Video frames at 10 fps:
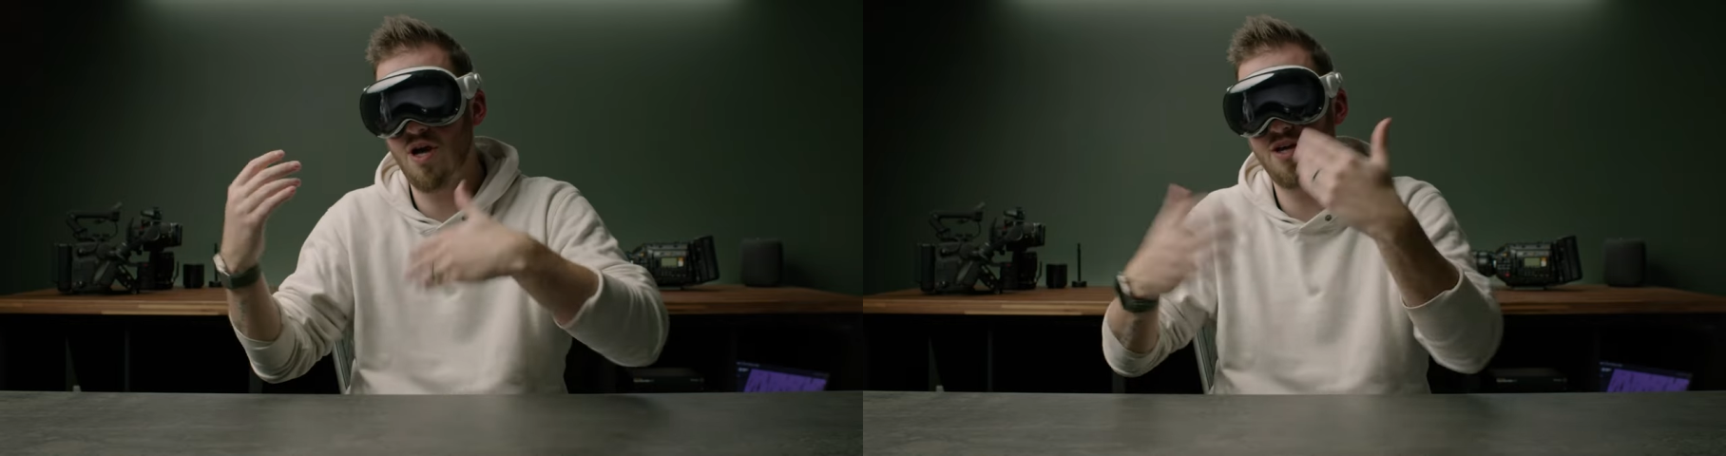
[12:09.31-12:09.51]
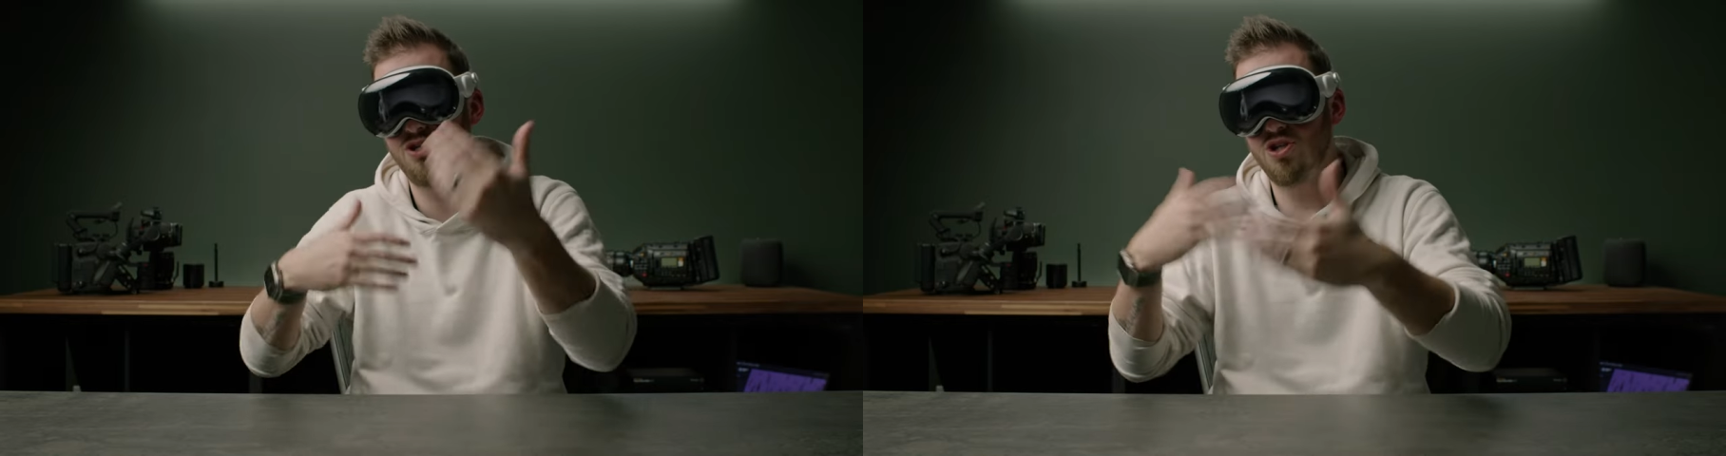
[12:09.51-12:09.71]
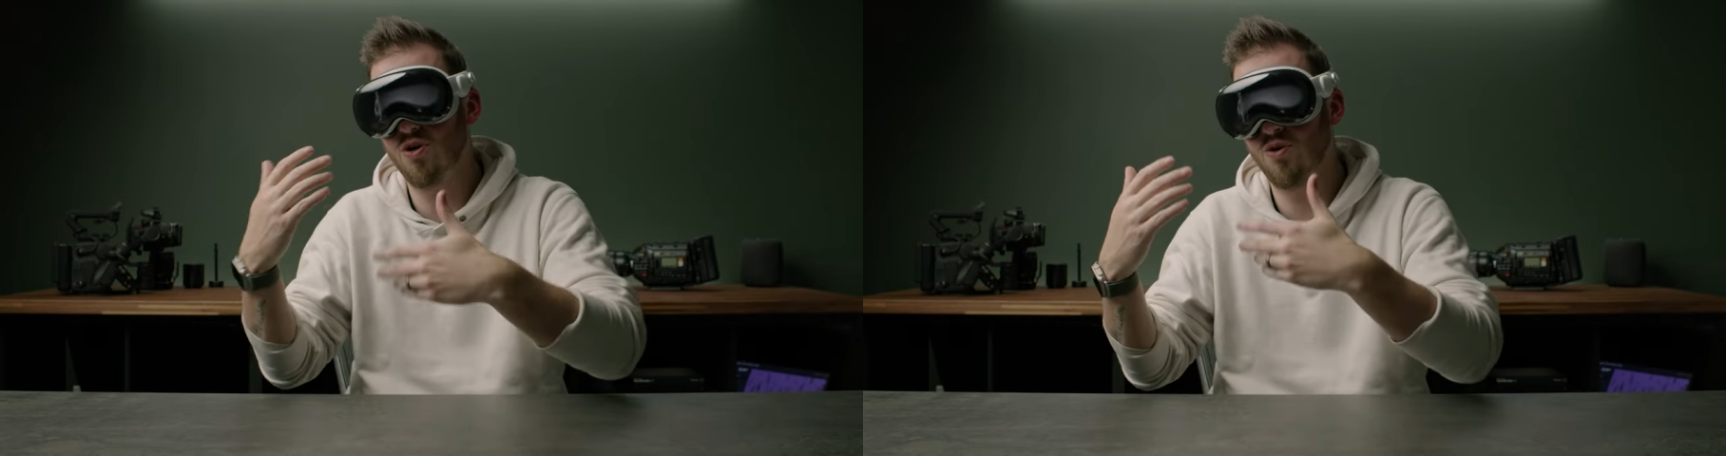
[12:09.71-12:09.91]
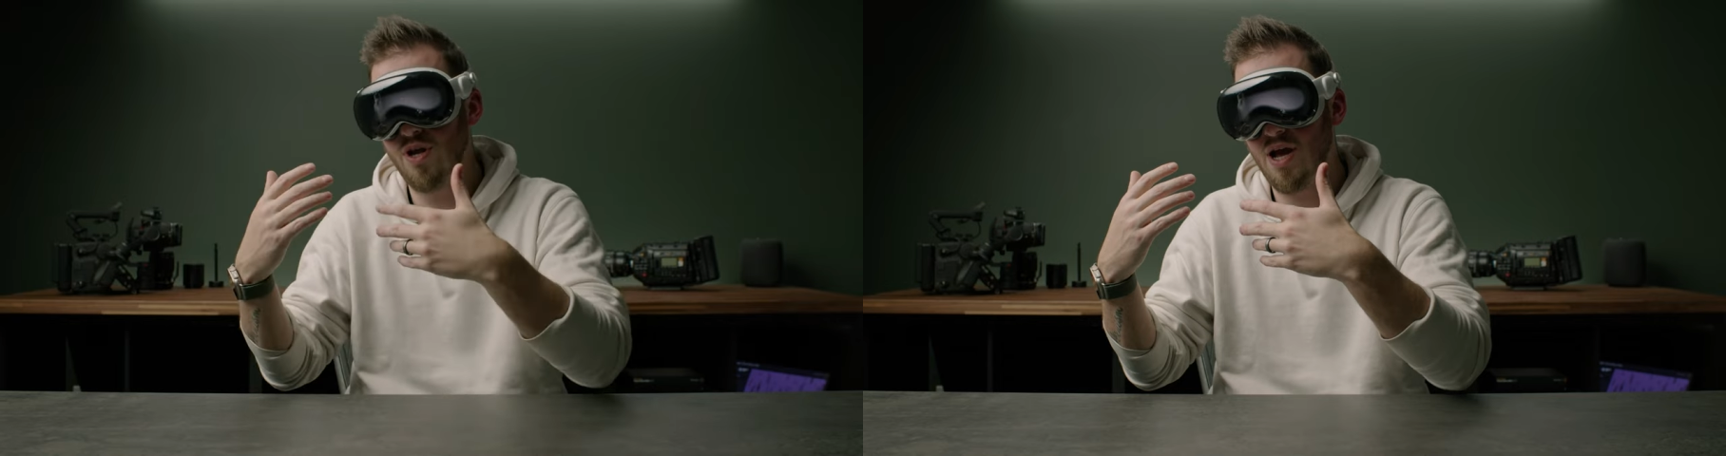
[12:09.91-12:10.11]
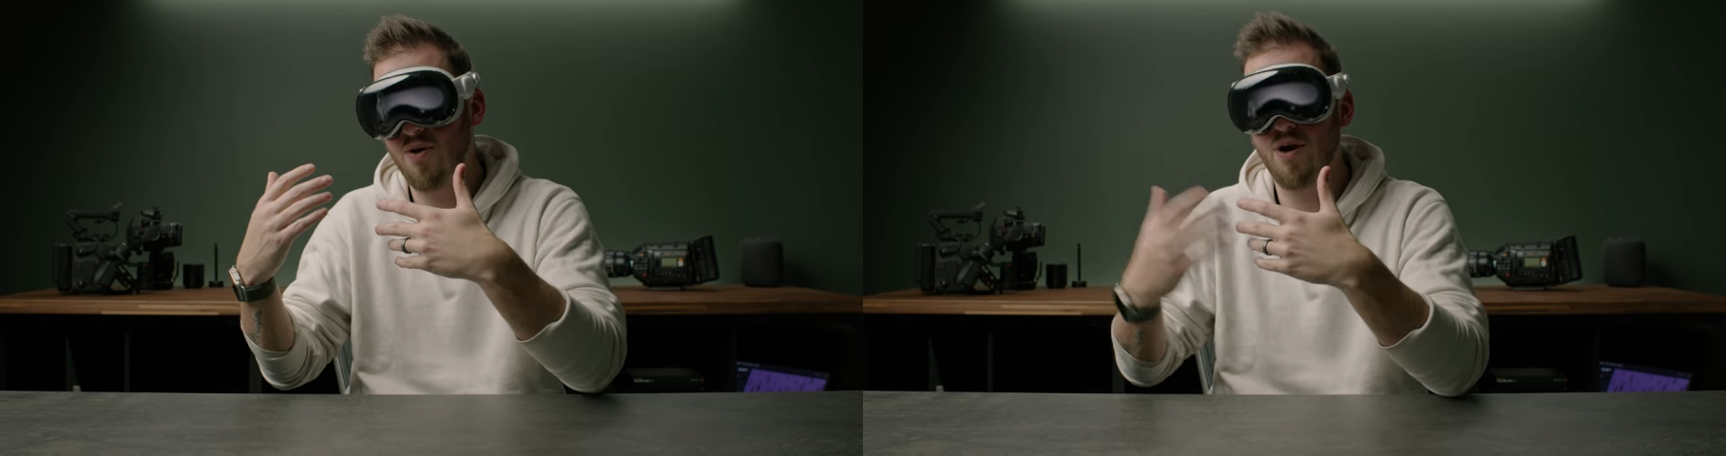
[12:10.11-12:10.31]
I showed
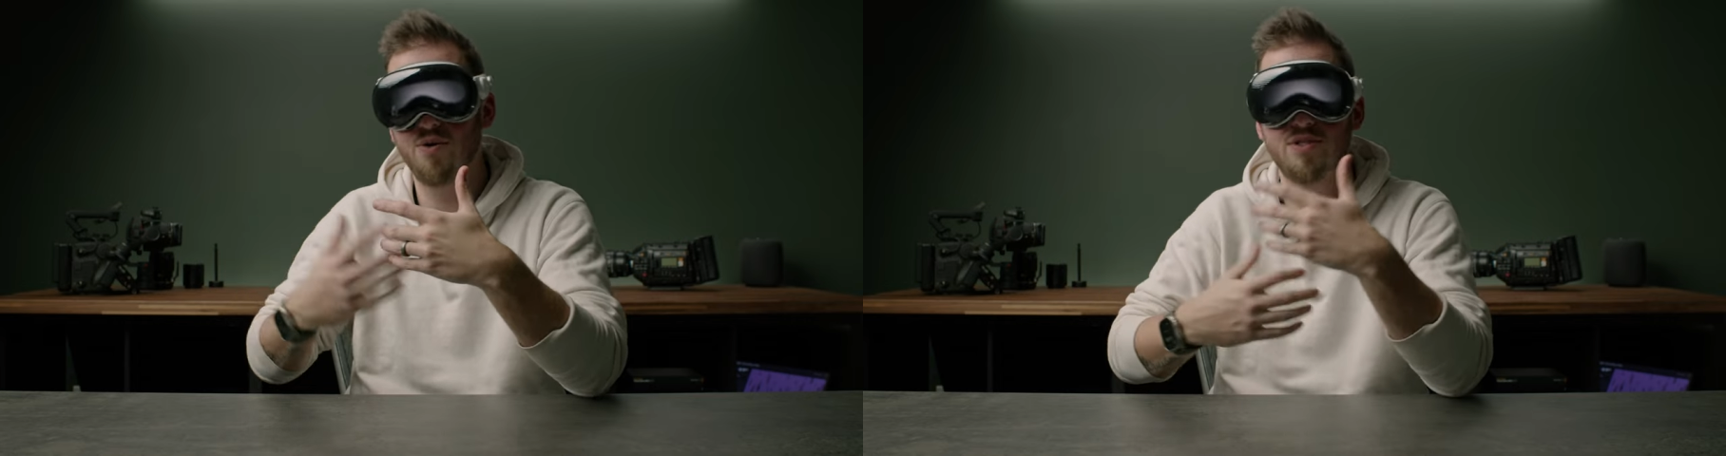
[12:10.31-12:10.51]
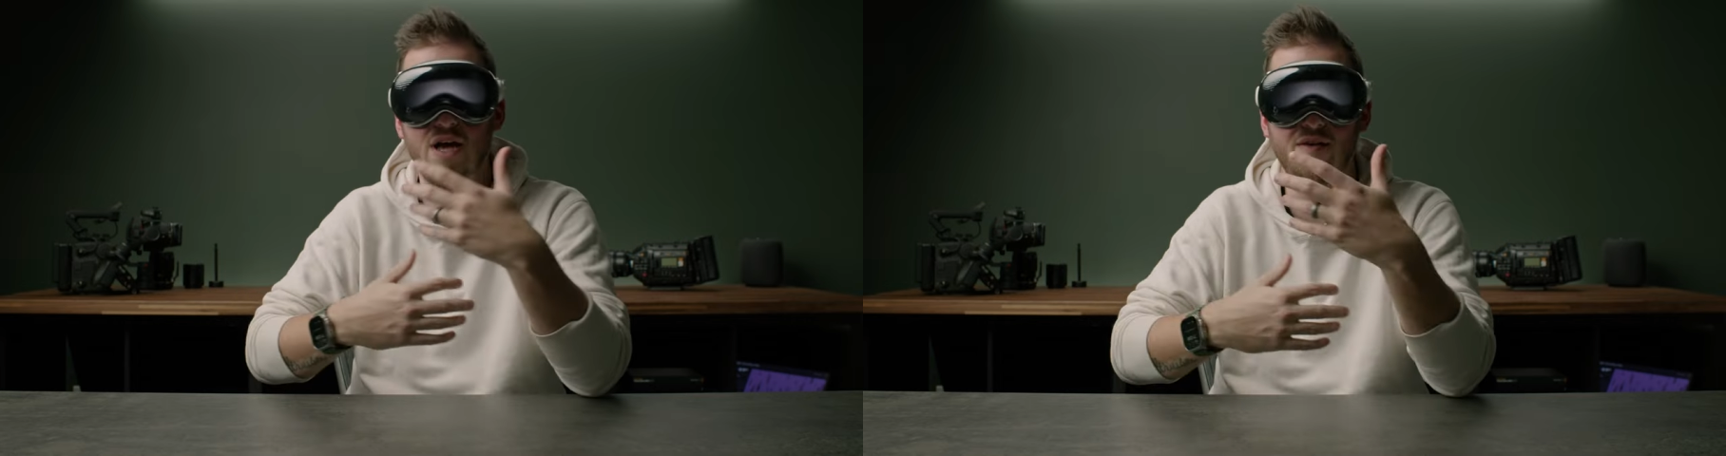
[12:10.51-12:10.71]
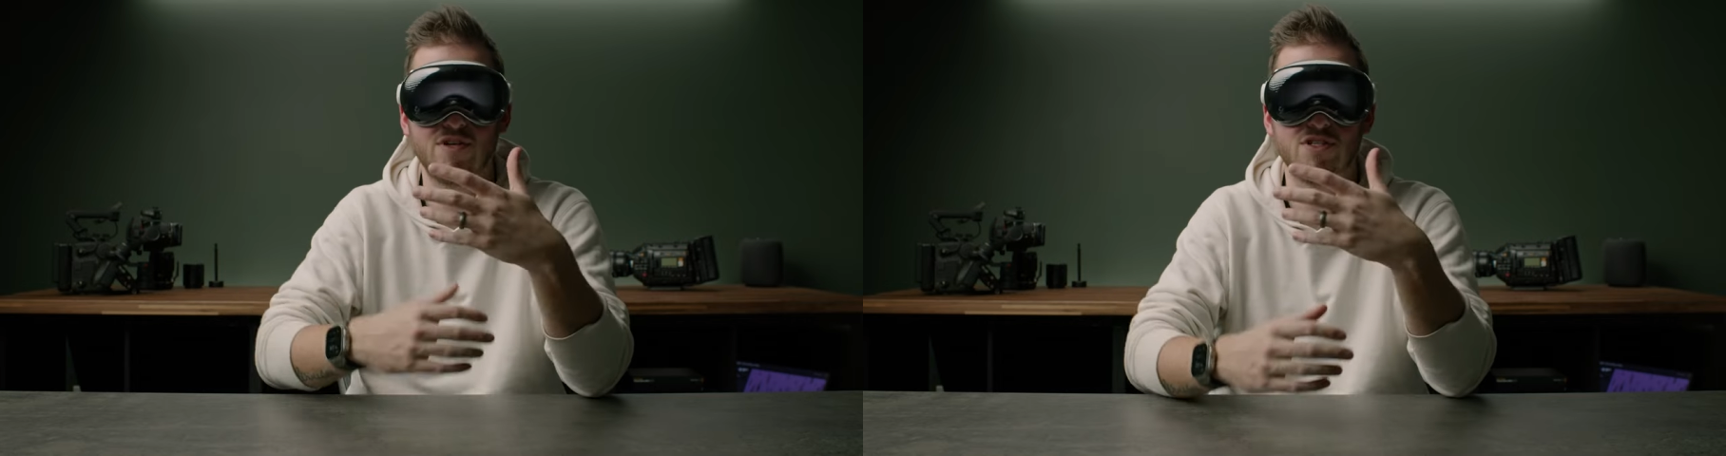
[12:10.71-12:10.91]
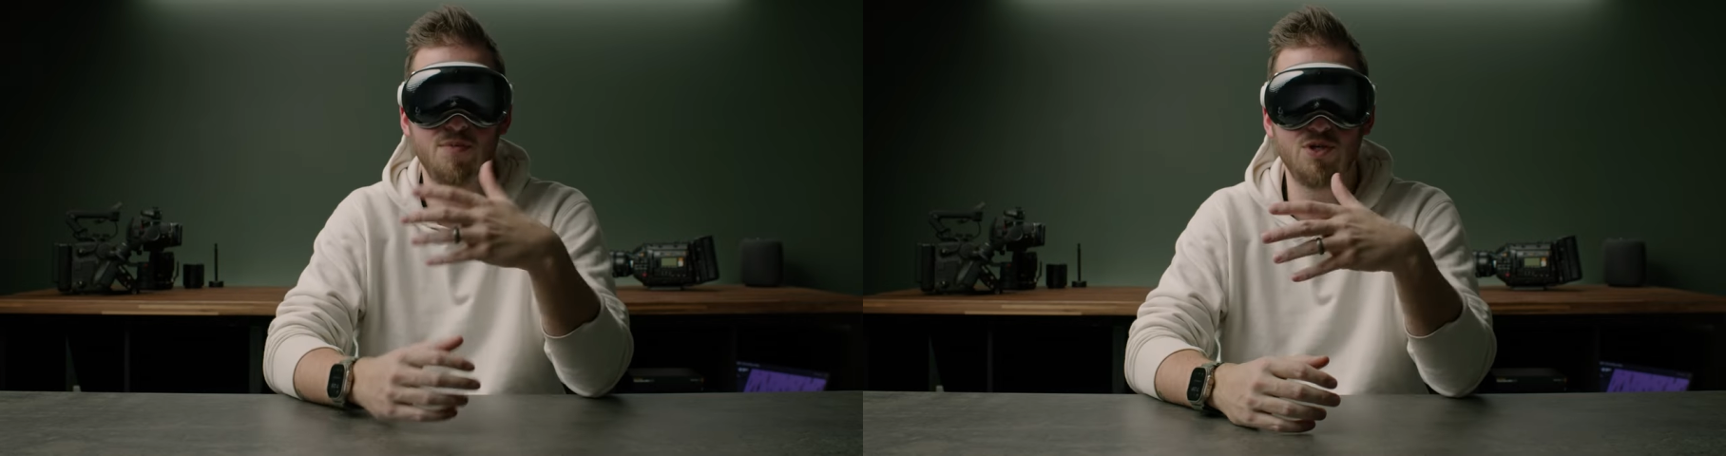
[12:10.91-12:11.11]
how I was having some